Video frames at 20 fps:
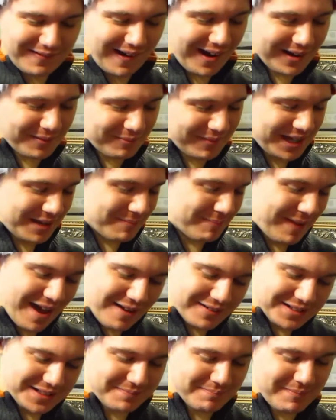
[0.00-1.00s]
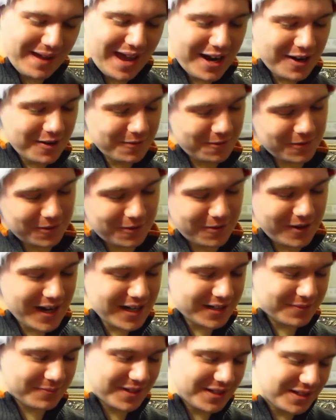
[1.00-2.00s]
wanted me a bouncing Betty for
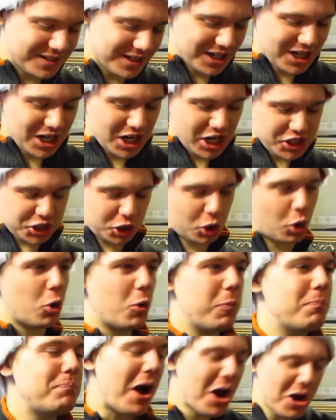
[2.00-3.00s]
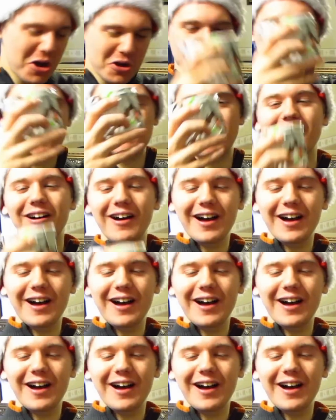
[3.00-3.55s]
Christmas. Boom!